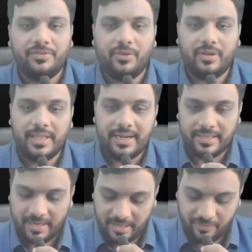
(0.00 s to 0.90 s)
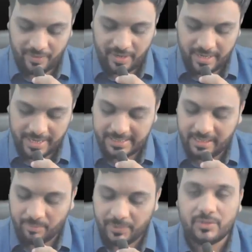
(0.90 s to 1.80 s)
For that, there are different essay
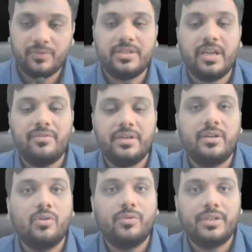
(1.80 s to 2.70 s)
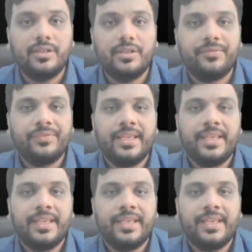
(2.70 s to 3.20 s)
numbers which I have written over here.